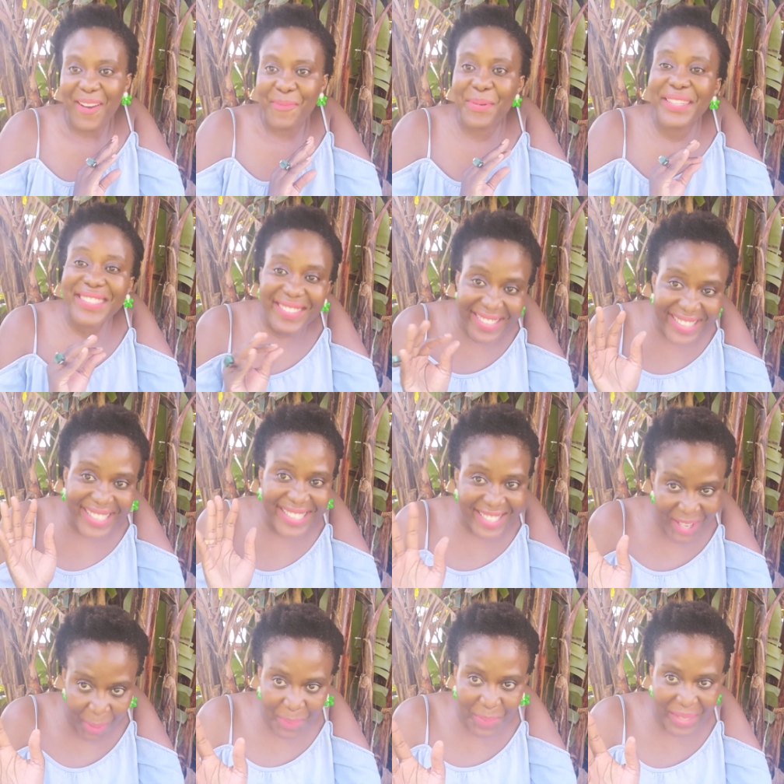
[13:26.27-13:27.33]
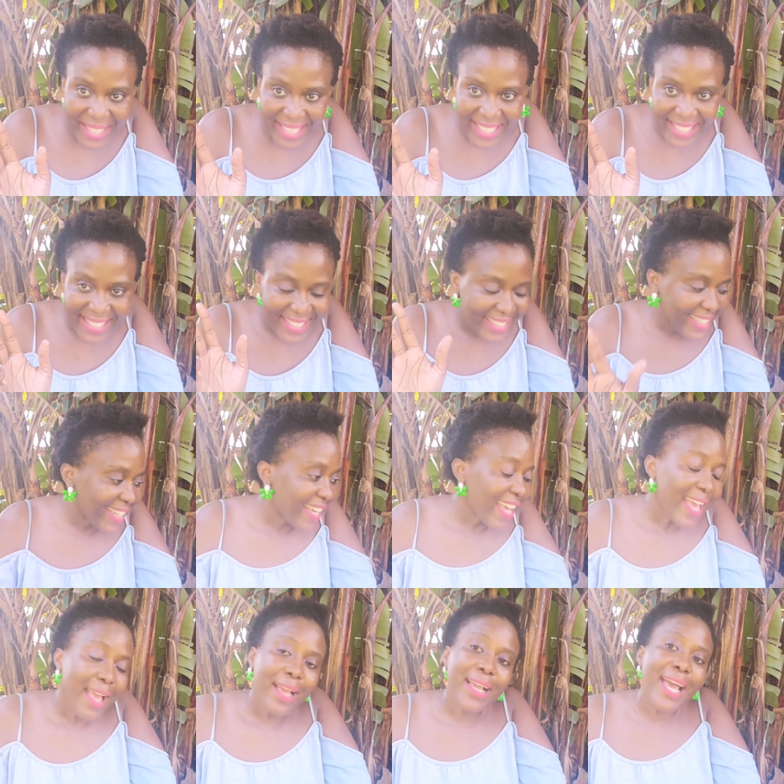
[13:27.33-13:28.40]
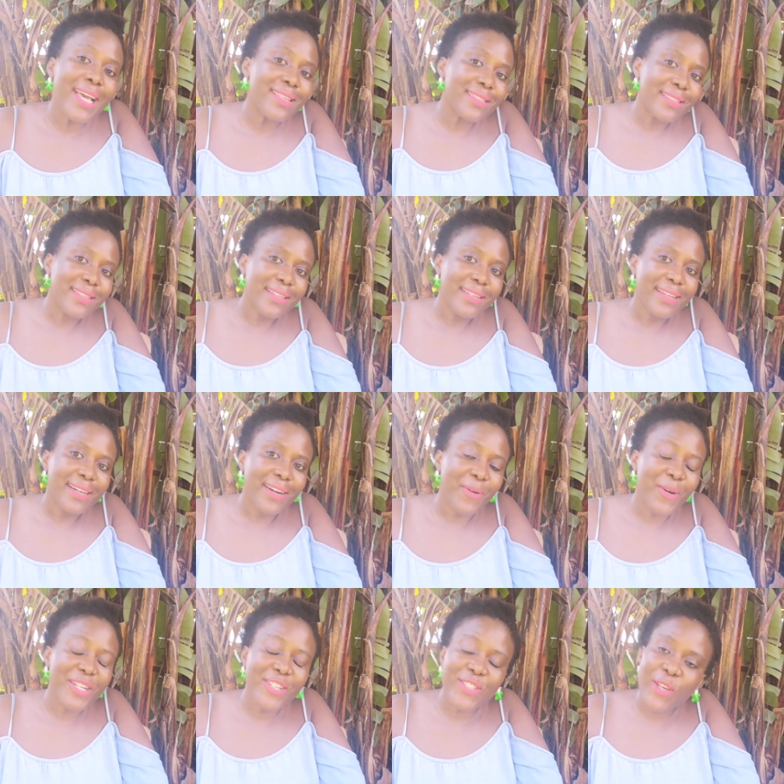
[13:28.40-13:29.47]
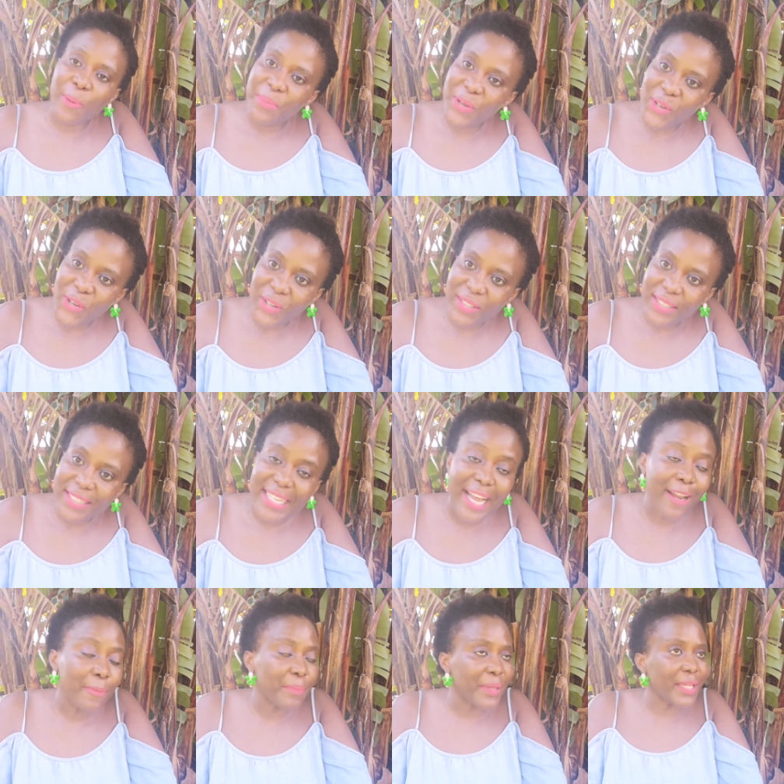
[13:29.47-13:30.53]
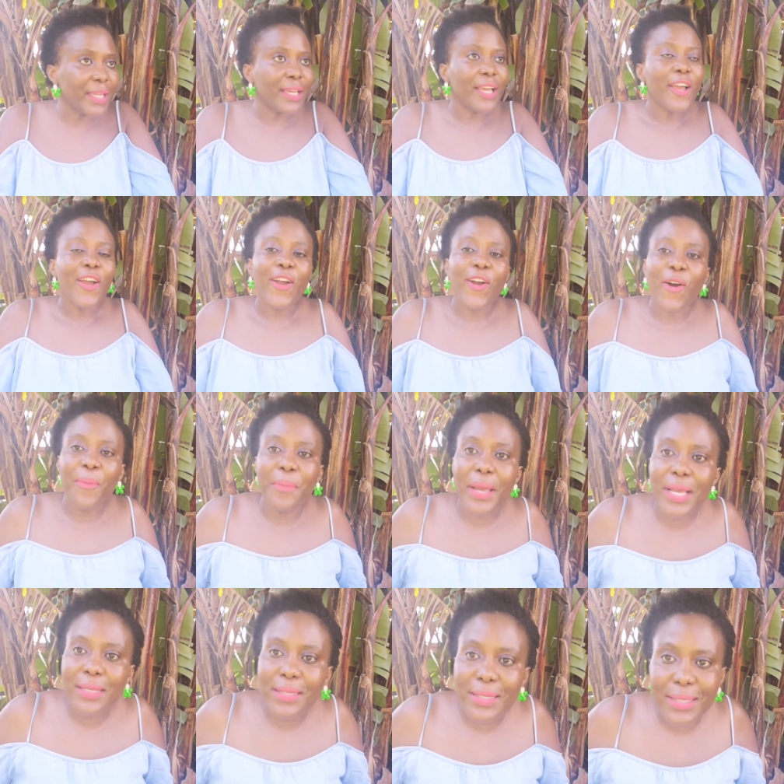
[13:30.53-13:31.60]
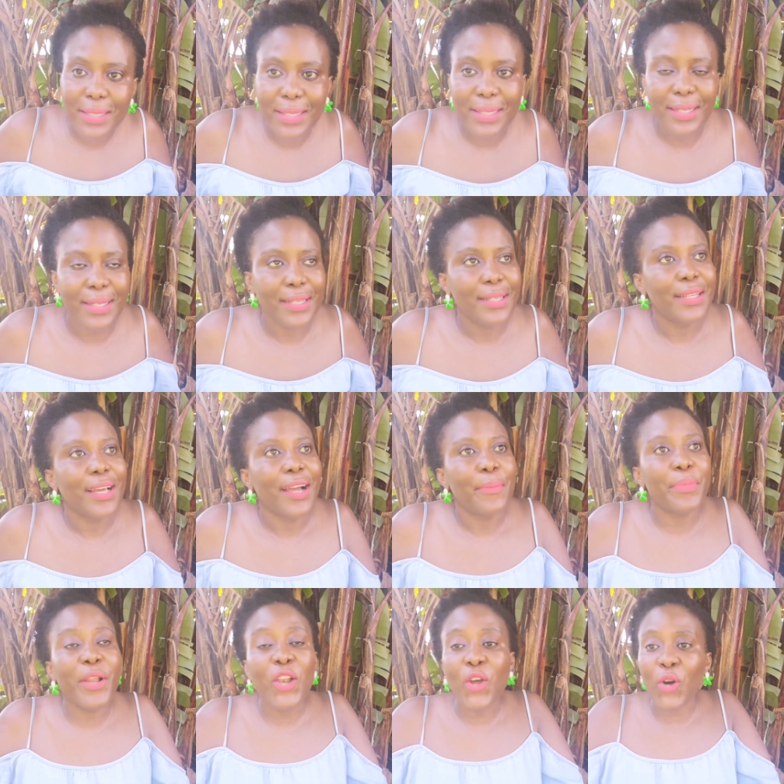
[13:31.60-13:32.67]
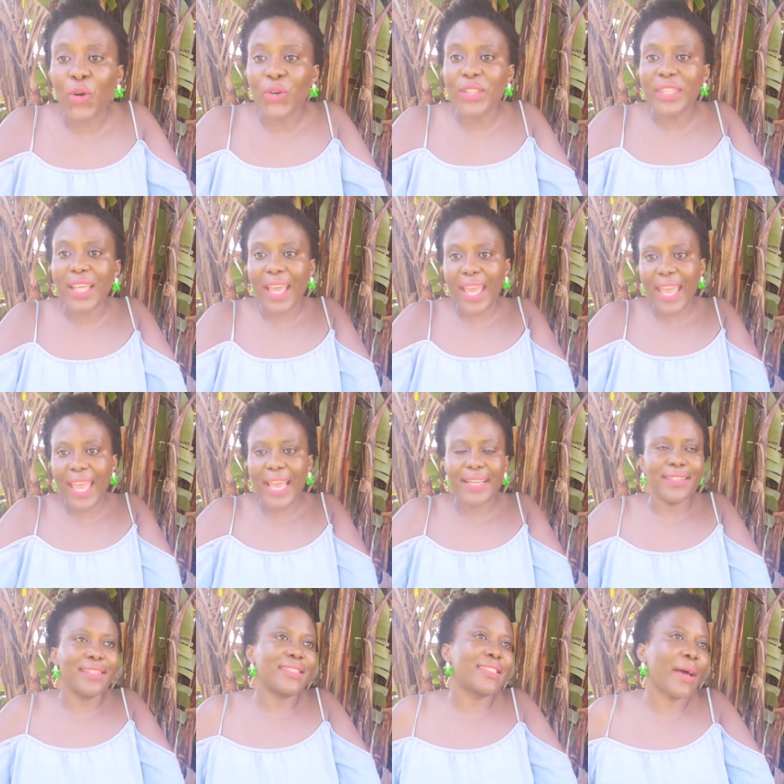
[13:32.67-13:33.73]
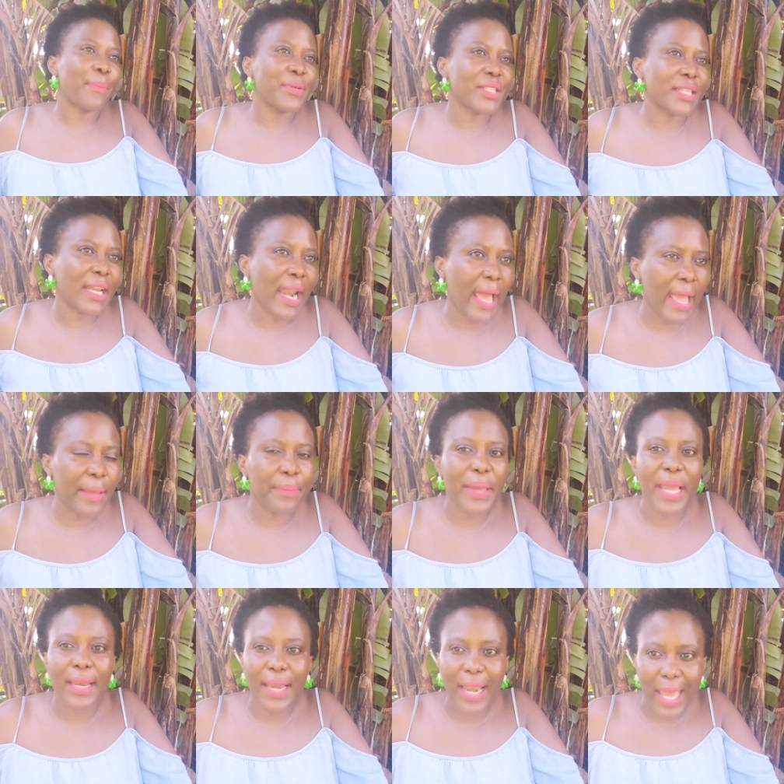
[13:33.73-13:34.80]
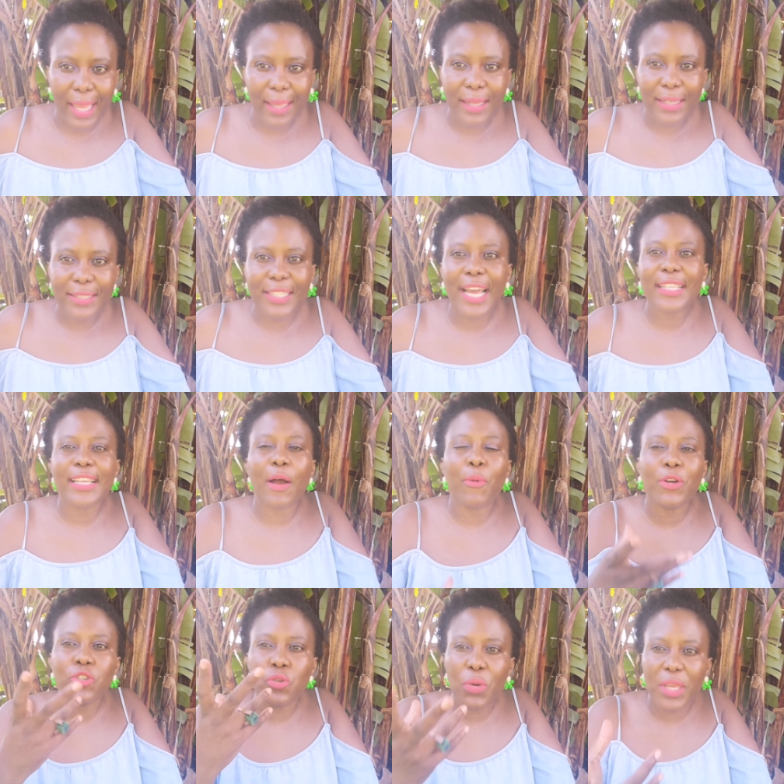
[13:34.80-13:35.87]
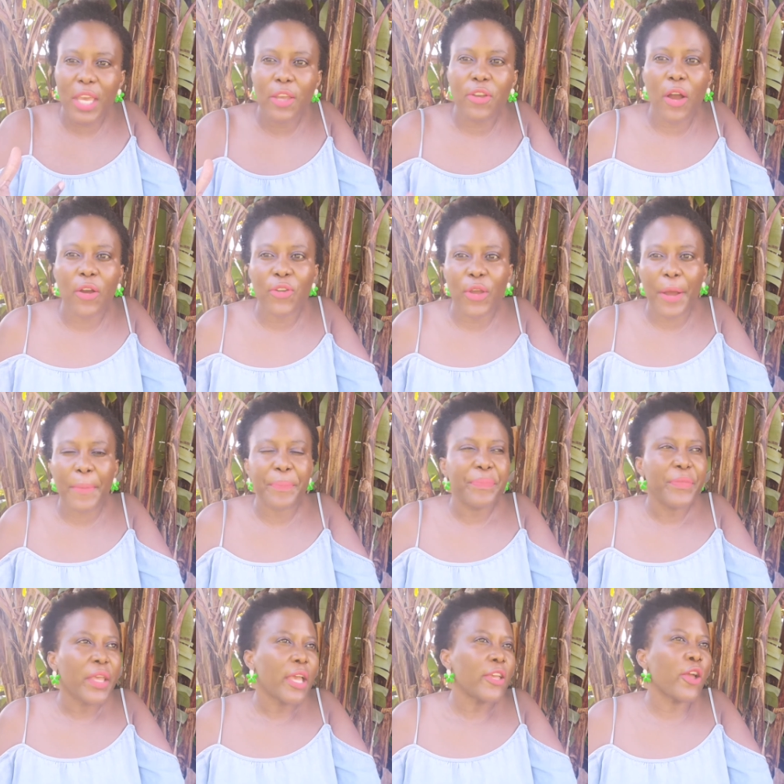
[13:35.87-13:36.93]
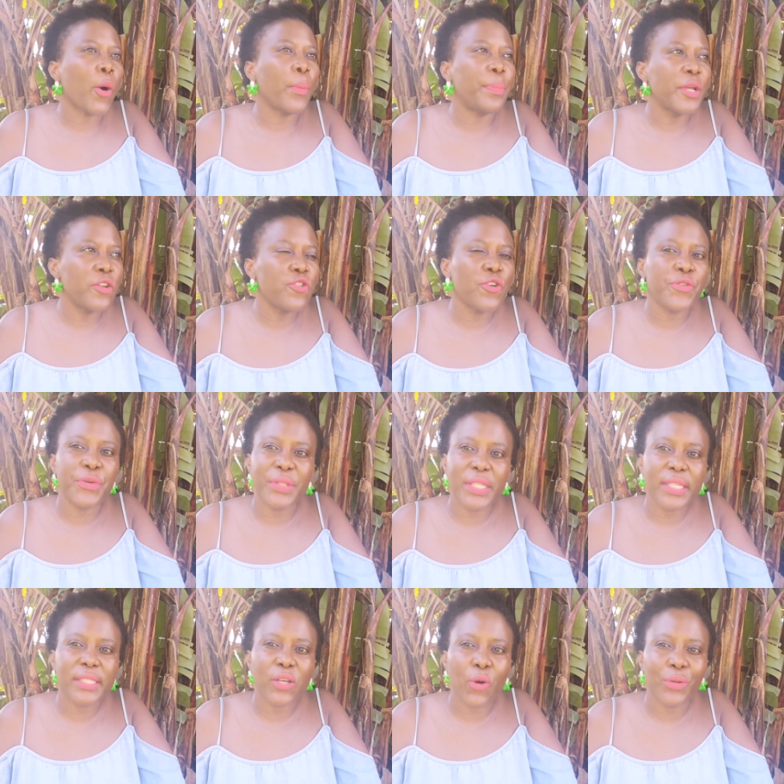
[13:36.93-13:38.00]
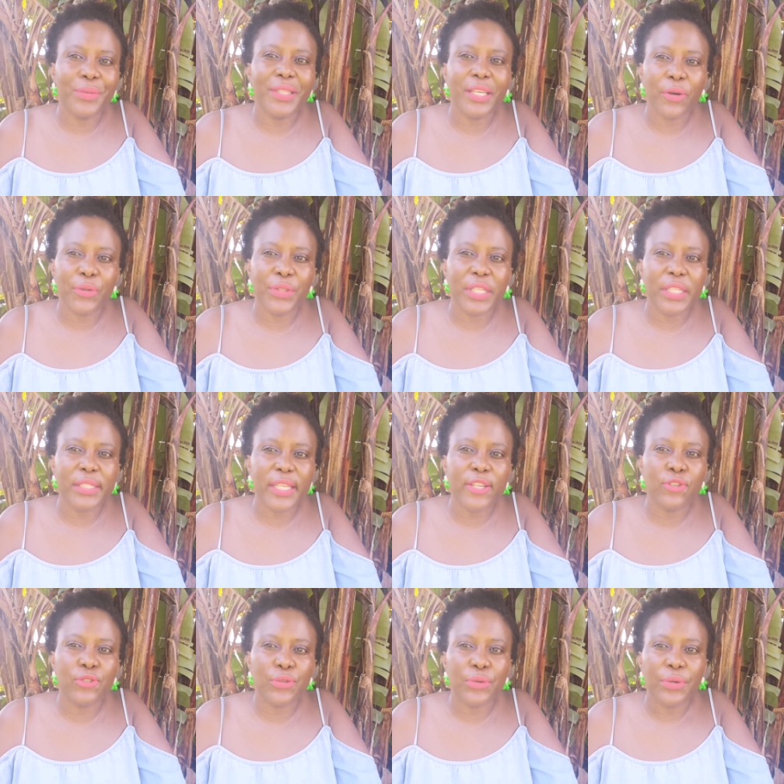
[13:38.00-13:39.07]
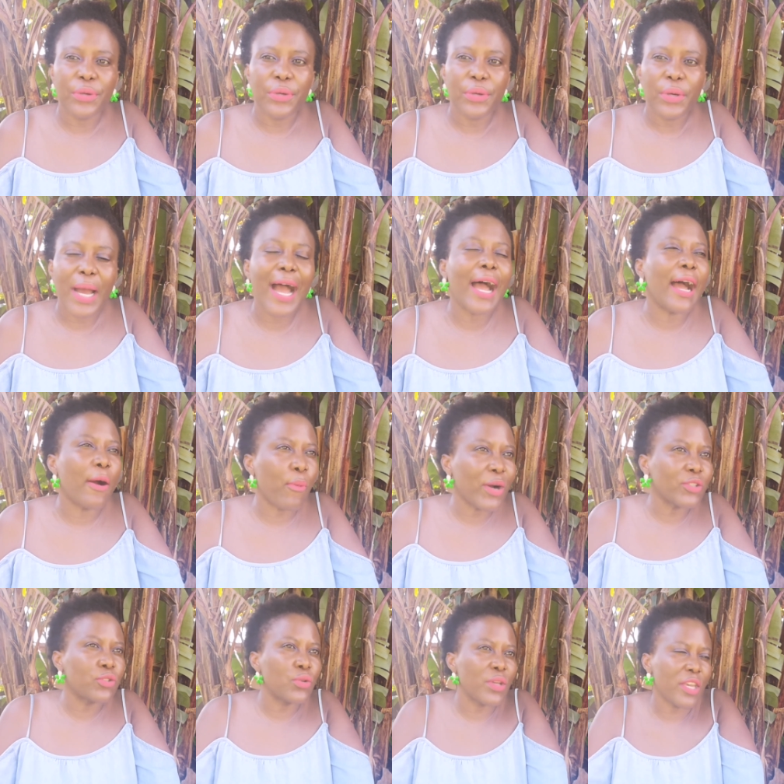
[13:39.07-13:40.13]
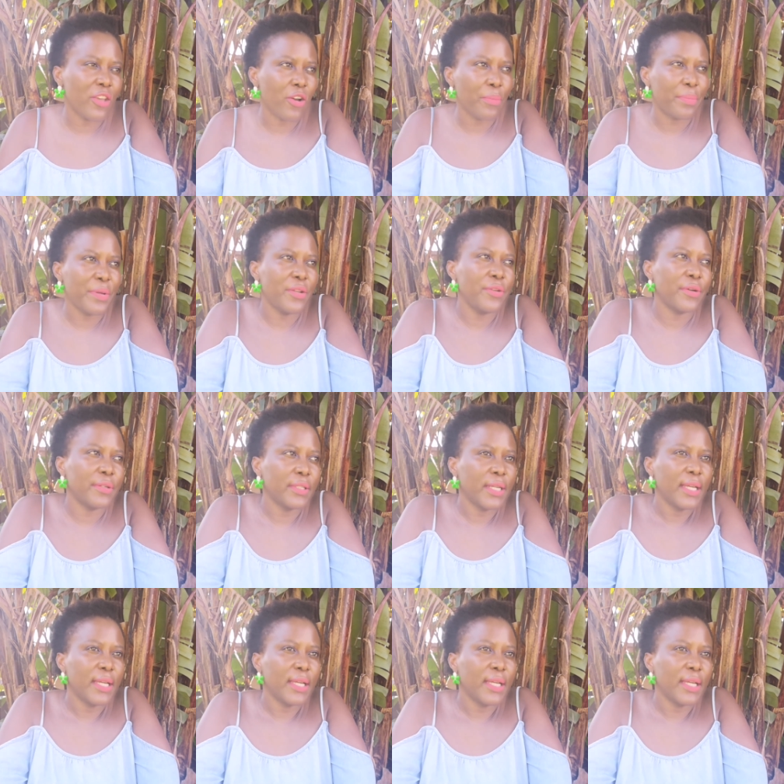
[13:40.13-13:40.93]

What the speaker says: But with this topic, guys, what is your opinion? Tell me, comment below there and subscribe and like. Just I want to hear your opinion on this issue. I want to hear your opinion.